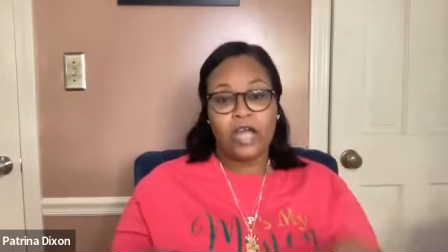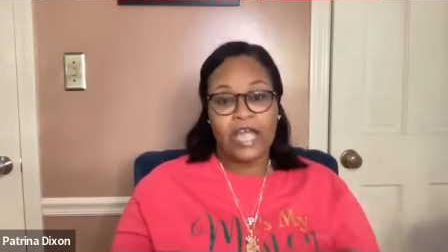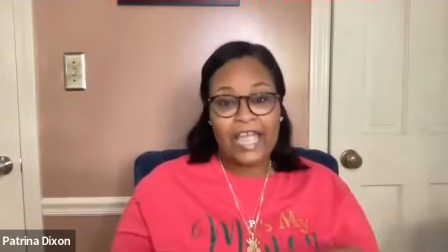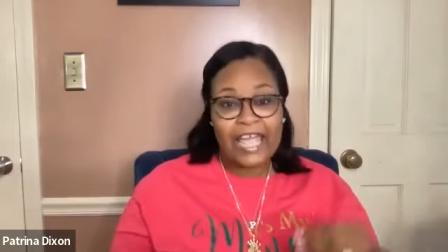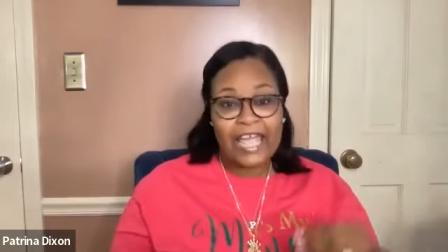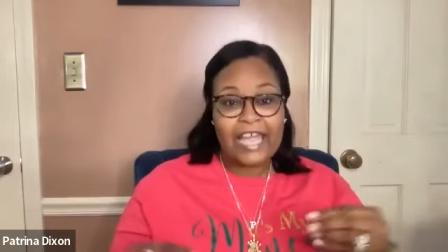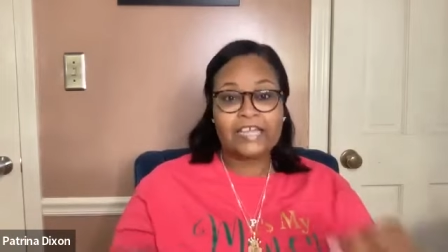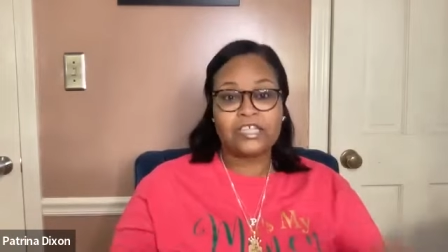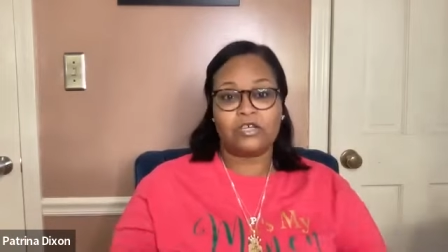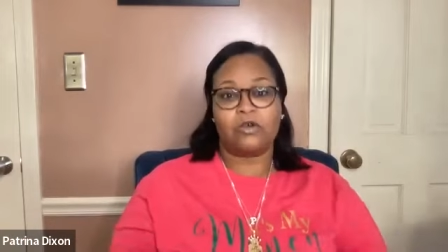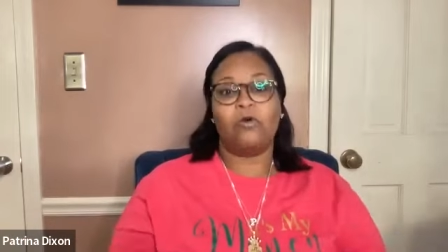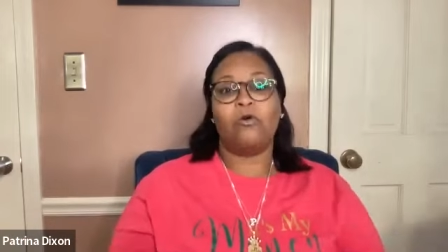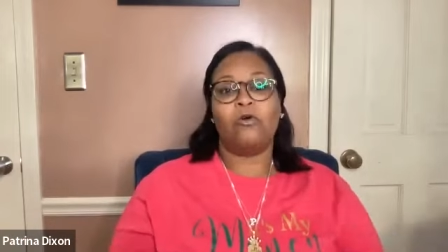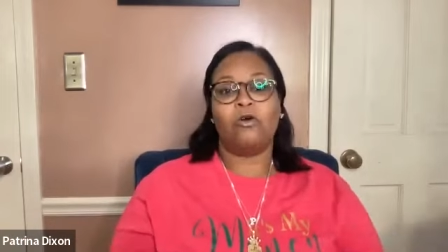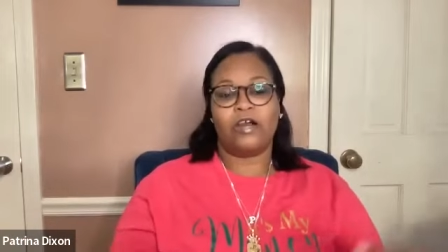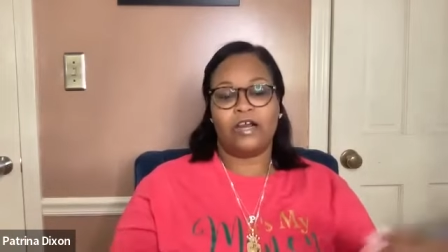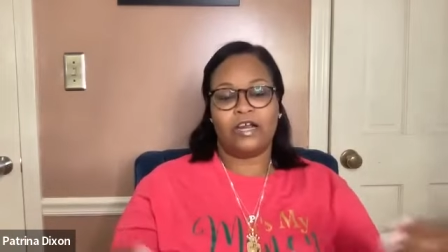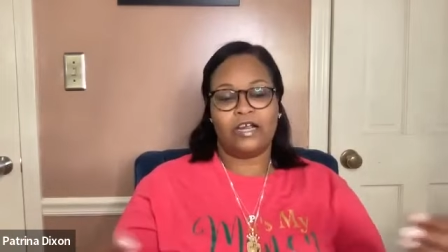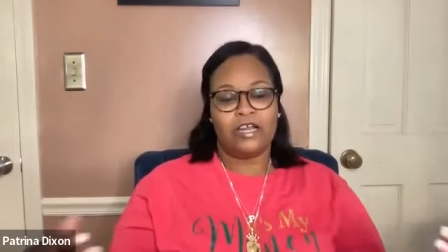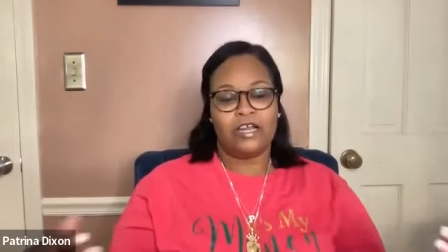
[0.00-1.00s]
and
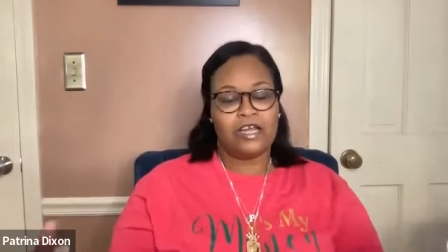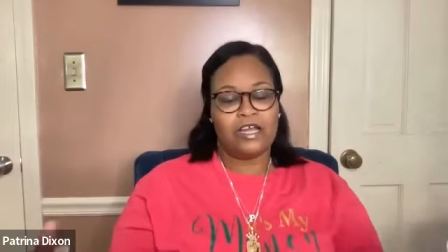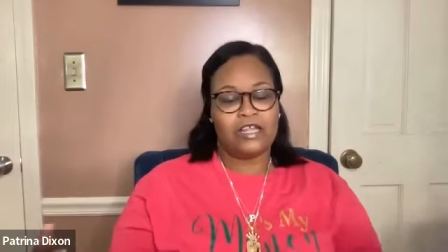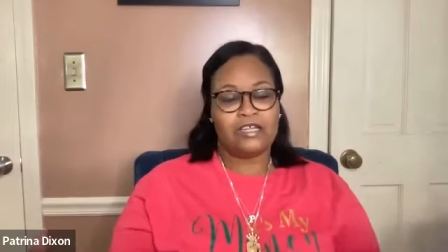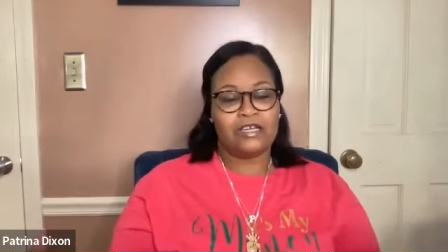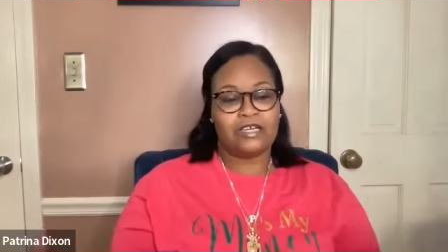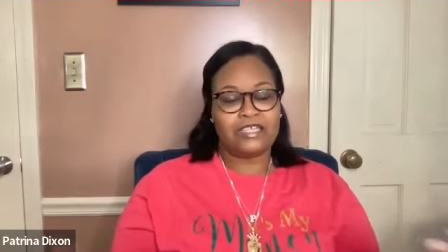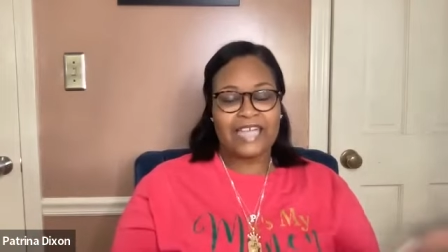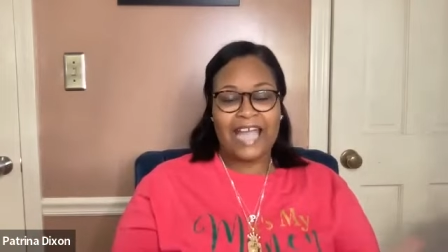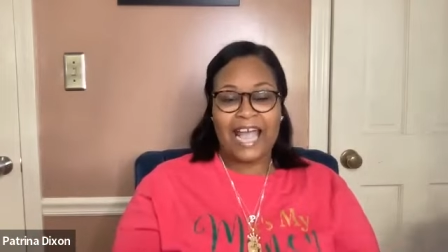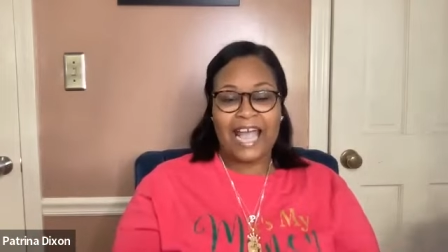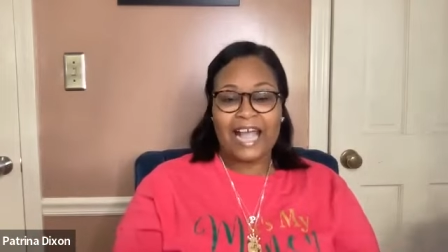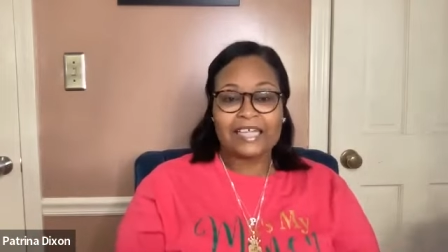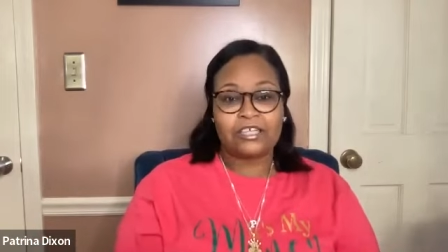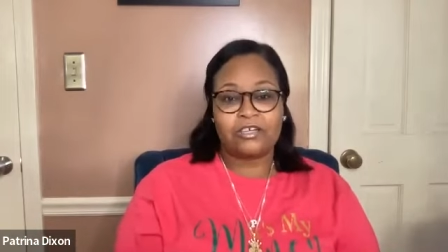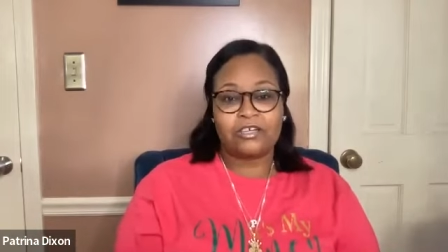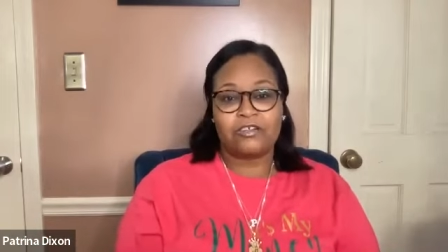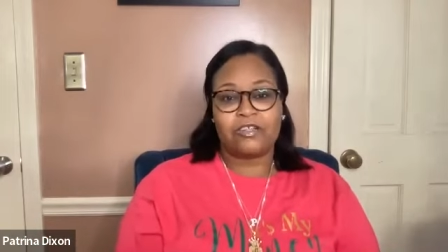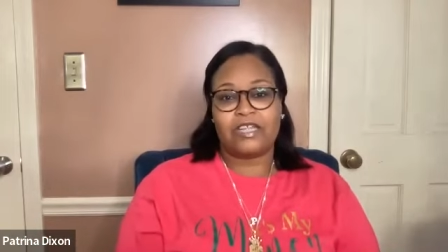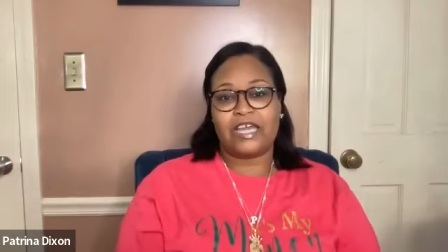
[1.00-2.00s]
or the
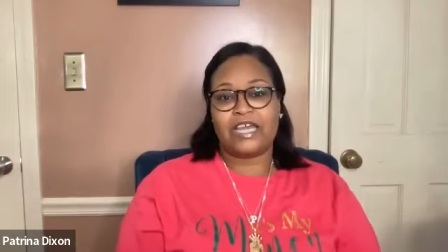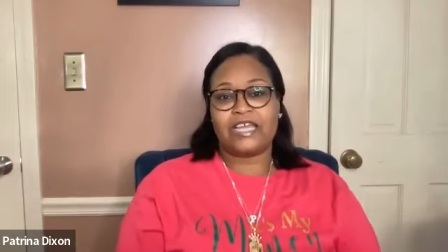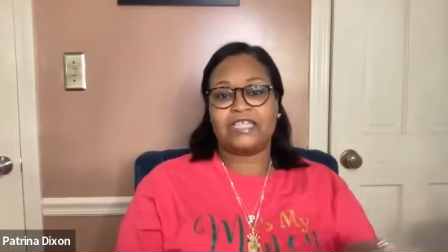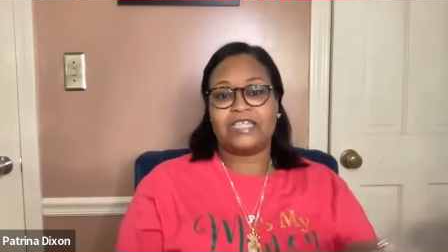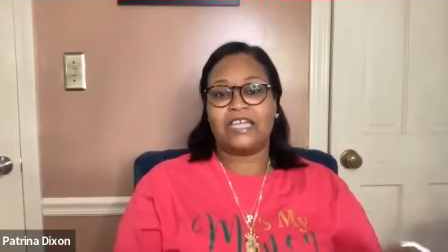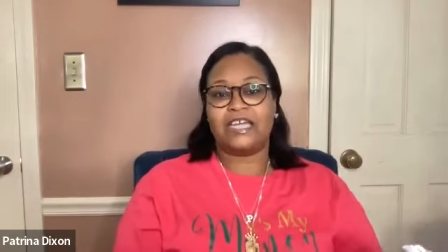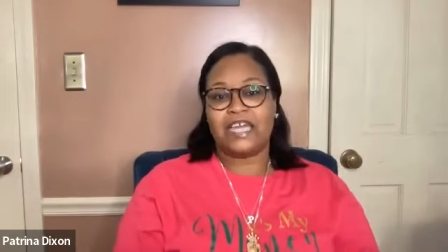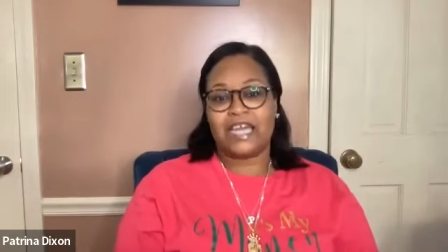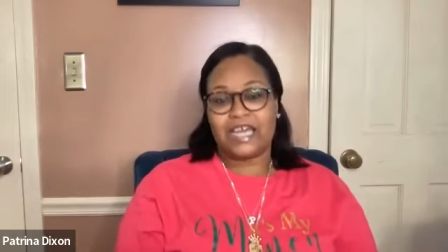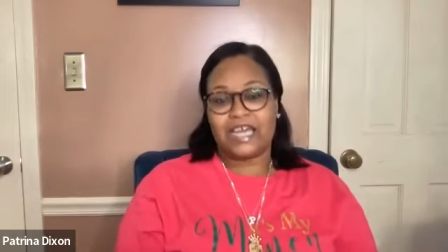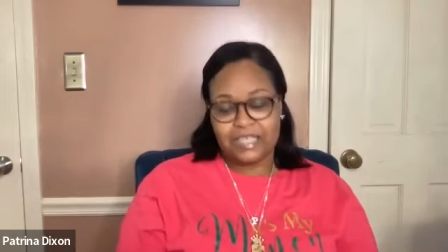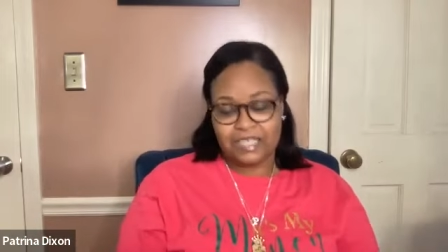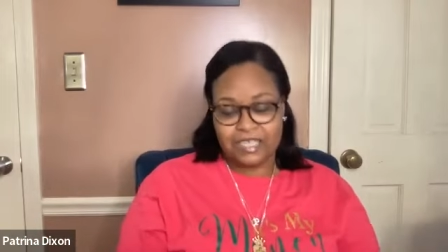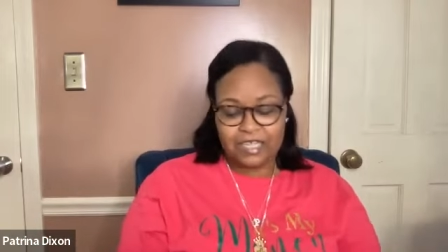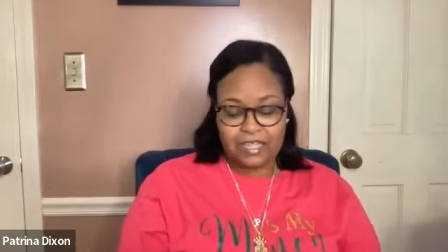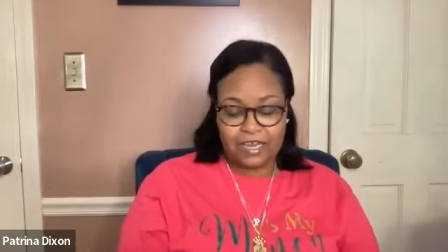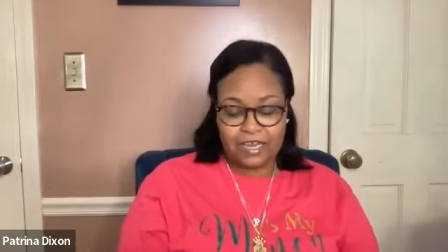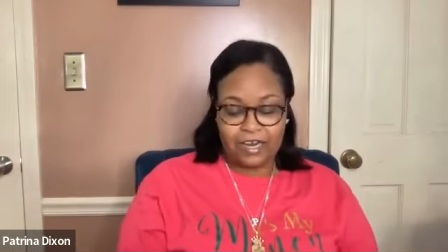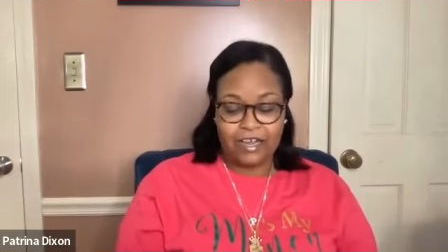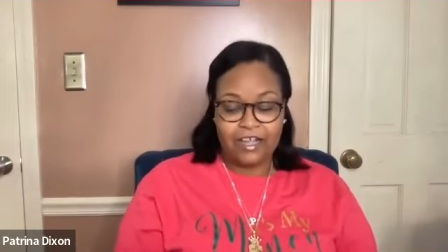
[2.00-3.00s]
tactical things to get to
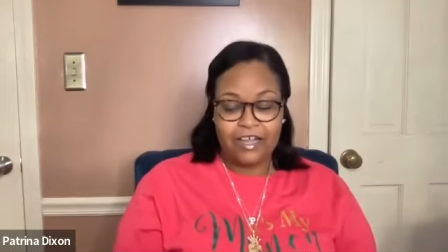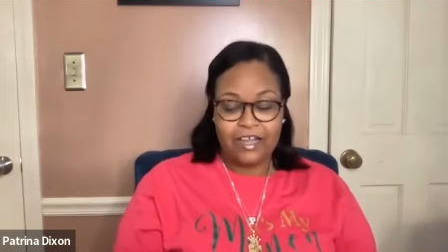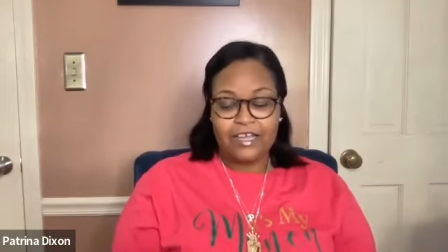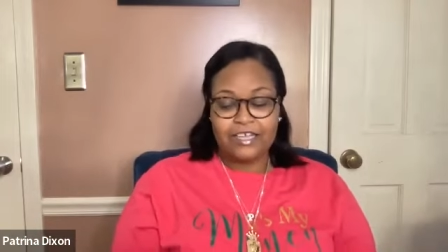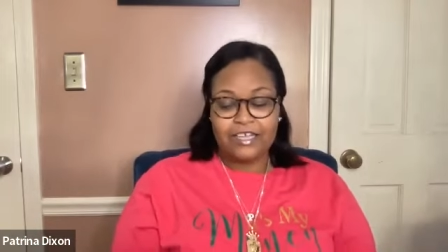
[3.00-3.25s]
there.